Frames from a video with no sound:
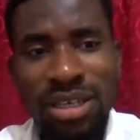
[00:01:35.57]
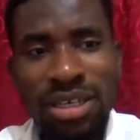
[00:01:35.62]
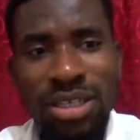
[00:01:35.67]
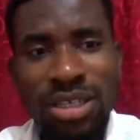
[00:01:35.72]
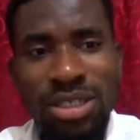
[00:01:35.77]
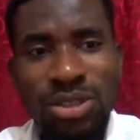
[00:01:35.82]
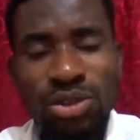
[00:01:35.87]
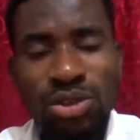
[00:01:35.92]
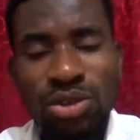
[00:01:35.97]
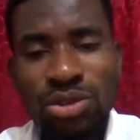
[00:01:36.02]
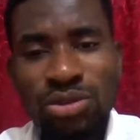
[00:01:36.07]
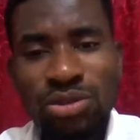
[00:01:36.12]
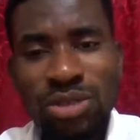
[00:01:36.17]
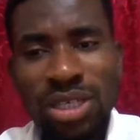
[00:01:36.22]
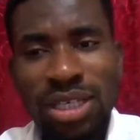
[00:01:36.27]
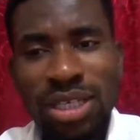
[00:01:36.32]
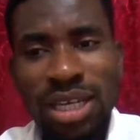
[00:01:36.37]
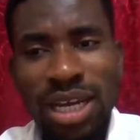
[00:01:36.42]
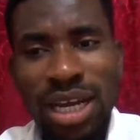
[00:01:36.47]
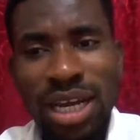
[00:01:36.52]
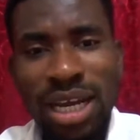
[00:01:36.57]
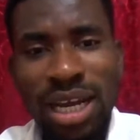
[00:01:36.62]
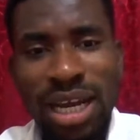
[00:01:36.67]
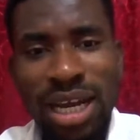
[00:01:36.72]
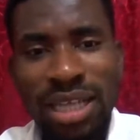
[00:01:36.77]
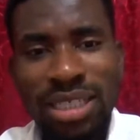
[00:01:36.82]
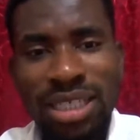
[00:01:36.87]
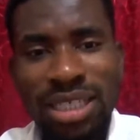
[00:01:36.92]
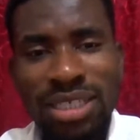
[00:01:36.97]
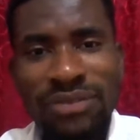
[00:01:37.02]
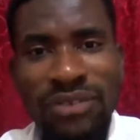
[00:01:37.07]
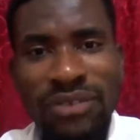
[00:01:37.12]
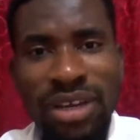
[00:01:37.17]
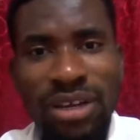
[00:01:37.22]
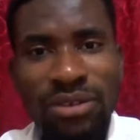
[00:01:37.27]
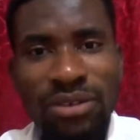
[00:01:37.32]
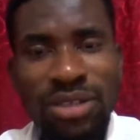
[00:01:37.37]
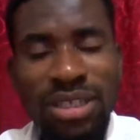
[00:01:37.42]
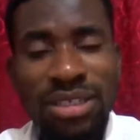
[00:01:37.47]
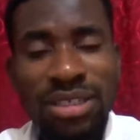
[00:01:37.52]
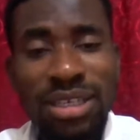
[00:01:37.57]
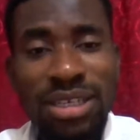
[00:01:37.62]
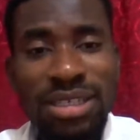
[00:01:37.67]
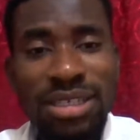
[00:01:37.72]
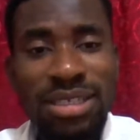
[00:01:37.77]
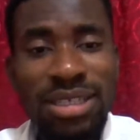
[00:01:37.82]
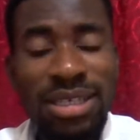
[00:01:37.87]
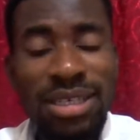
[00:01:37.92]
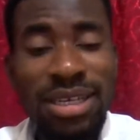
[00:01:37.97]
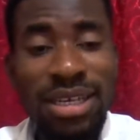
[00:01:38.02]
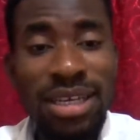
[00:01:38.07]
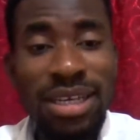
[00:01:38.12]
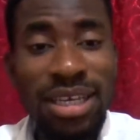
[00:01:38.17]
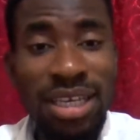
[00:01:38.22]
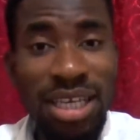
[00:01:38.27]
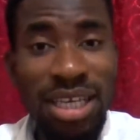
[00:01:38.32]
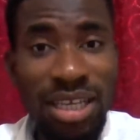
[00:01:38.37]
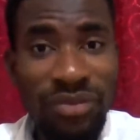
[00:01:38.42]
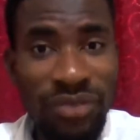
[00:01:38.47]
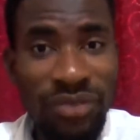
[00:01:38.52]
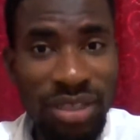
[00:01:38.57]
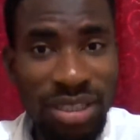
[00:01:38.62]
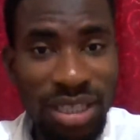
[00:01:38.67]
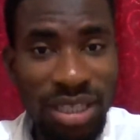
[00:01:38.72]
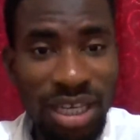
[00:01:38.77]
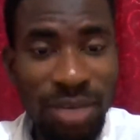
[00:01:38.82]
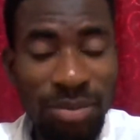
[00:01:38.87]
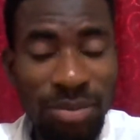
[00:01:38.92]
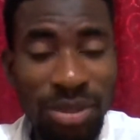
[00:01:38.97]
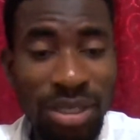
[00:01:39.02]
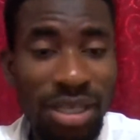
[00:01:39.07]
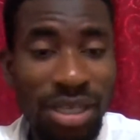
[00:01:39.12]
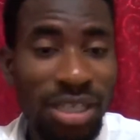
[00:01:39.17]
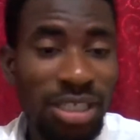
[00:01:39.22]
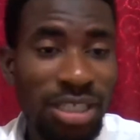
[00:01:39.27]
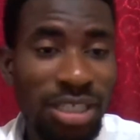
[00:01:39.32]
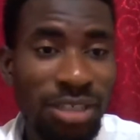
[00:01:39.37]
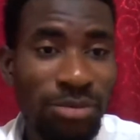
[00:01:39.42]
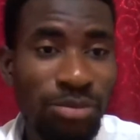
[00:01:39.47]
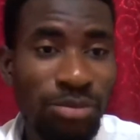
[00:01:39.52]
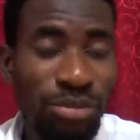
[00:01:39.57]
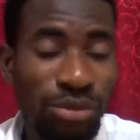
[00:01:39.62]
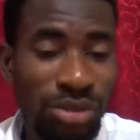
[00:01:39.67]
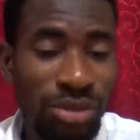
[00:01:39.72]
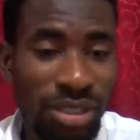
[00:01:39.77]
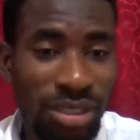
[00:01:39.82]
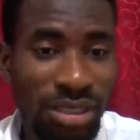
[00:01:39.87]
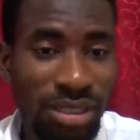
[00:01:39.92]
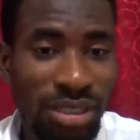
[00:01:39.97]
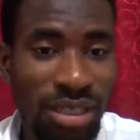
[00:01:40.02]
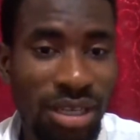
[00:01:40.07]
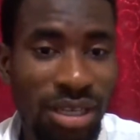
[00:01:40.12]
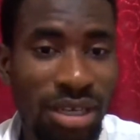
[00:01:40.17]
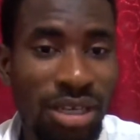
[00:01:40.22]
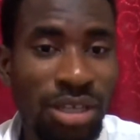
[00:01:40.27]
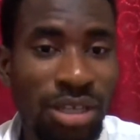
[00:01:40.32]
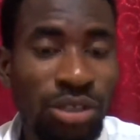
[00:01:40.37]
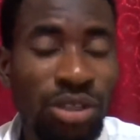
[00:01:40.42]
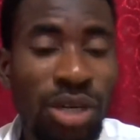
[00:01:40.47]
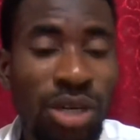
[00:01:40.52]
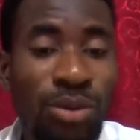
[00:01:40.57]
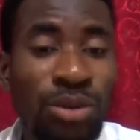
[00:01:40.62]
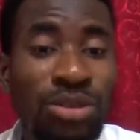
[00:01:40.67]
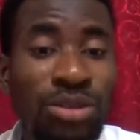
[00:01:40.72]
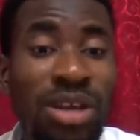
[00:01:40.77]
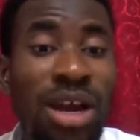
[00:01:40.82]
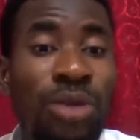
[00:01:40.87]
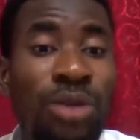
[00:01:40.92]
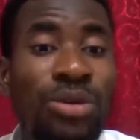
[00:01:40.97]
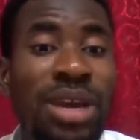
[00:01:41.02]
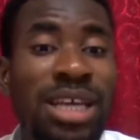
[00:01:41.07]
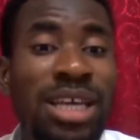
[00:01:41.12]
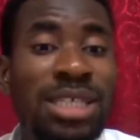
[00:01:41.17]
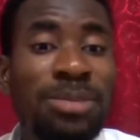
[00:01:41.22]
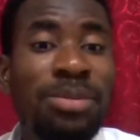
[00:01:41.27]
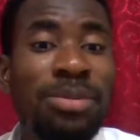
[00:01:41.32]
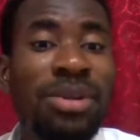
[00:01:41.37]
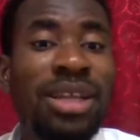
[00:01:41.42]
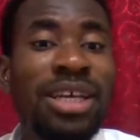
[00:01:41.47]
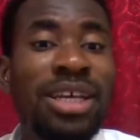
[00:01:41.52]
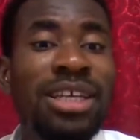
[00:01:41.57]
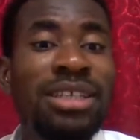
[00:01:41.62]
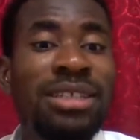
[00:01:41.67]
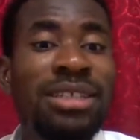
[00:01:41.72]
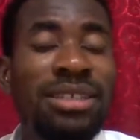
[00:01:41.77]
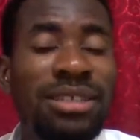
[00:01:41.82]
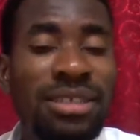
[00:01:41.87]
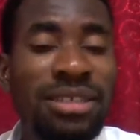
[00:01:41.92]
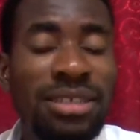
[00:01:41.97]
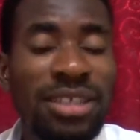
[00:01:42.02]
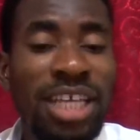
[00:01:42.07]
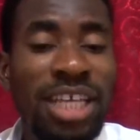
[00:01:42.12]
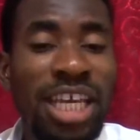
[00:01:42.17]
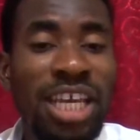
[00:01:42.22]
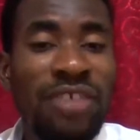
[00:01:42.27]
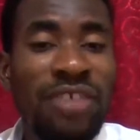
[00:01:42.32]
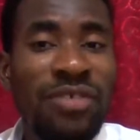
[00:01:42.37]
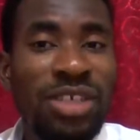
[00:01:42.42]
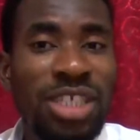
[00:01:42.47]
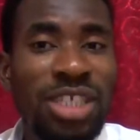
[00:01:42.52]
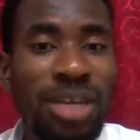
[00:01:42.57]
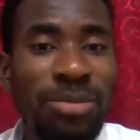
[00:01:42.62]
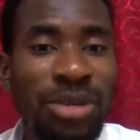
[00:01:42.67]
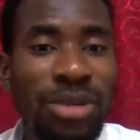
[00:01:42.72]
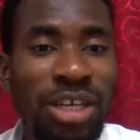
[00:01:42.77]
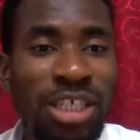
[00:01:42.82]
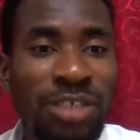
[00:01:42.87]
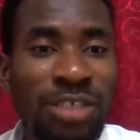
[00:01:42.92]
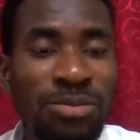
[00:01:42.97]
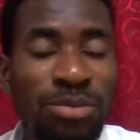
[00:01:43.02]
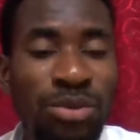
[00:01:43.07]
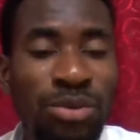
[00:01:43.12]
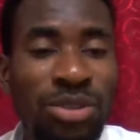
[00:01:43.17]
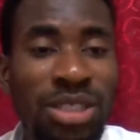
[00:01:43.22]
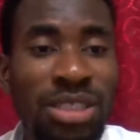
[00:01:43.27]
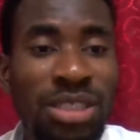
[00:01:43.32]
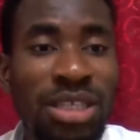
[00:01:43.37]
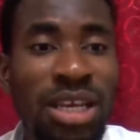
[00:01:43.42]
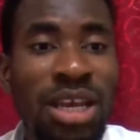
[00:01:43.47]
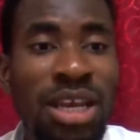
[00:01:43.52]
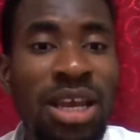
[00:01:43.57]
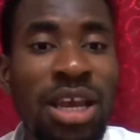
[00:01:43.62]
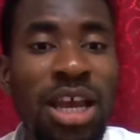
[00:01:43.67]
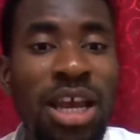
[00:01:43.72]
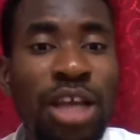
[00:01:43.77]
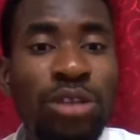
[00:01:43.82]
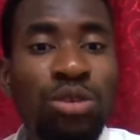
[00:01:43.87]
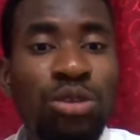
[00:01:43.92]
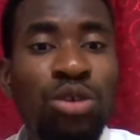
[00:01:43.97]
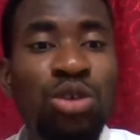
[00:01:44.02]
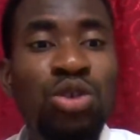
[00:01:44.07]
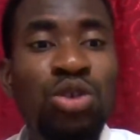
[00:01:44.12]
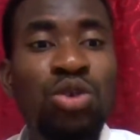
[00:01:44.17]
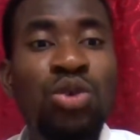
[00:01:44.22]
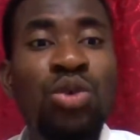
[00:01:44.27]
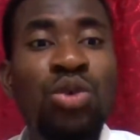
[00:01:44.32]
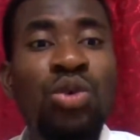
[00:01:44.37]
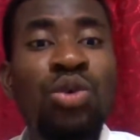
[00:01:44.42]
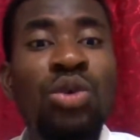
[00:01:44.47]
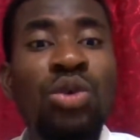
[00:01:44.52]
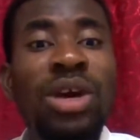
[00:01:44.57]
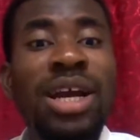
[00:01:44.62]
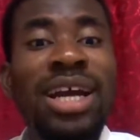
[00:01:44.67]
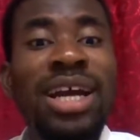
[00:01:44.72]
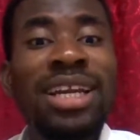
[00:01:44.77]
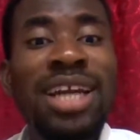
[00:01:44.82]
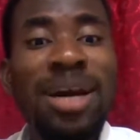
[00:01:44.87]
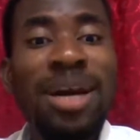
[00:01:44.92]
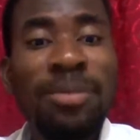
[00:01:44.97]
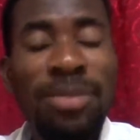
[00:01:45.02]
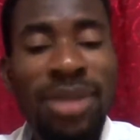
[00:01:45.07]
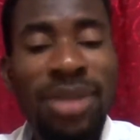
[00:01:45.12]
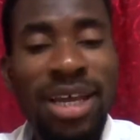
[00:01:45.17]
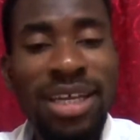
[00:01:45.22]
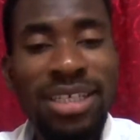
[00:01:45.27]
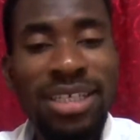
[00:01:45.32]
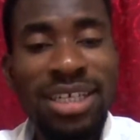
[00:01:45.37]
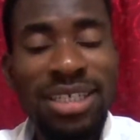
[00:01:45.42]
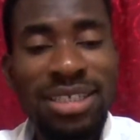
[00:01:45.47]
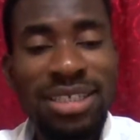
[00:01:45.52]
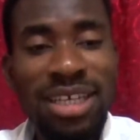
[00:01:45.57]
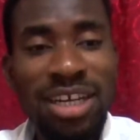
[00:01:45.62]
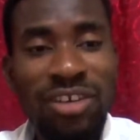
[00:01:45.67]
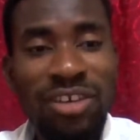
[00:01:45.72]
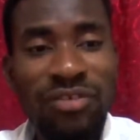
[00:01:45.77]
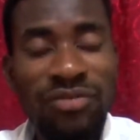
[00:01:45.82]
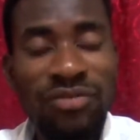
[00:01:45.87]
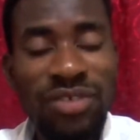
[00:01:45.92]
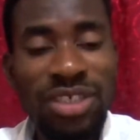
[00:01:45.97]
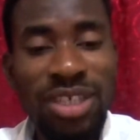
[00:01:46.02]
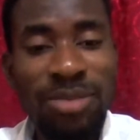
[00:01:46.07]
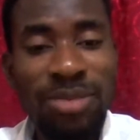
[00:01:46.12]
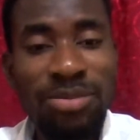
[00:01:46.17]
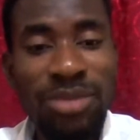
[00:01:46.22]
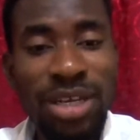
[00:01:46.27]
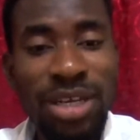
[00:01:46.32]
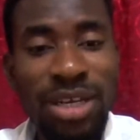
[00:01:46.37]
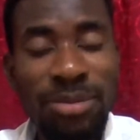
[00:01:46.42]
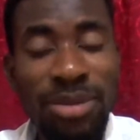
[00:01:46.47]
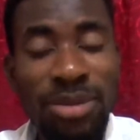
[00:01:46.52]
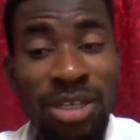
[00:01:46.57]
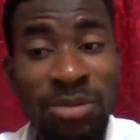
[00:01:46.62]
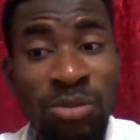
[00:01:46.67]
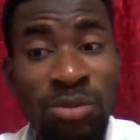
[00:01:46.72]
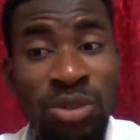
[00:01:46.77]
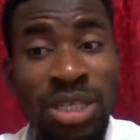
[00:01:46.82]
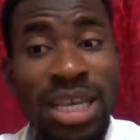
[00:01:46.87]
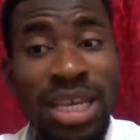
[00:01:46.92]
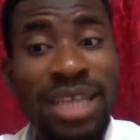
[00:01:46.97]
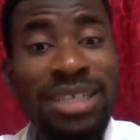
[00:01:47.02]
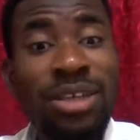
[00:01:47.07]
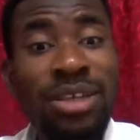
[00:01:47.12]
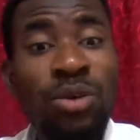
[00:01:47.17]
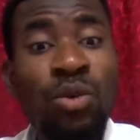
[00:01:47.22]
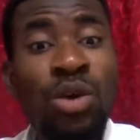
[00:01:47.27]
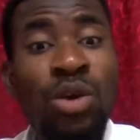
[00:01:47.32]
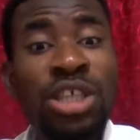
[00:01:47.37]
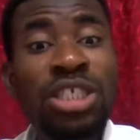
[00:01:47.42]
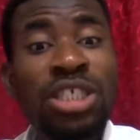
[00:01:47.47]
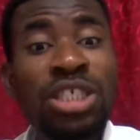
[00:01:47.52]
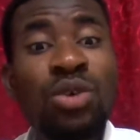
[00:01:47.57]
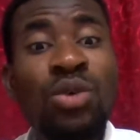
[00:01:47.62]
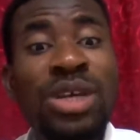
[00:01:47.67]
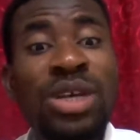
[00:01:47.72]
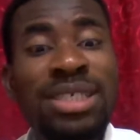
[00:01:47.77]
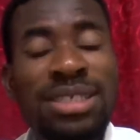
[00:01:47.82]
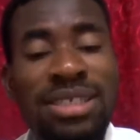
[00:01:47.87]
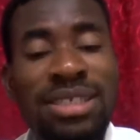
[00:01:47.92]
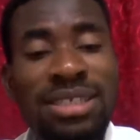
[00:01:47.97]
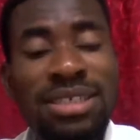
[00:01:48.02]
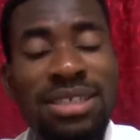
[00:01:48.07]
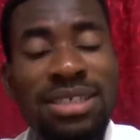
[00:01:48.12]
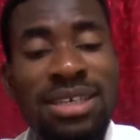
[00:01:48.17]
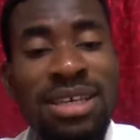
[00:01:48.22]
So today, I just find out that there is a e-visa application process. So I will explain the e-visa application process and those who can apply that kind of visa application process and the consequences.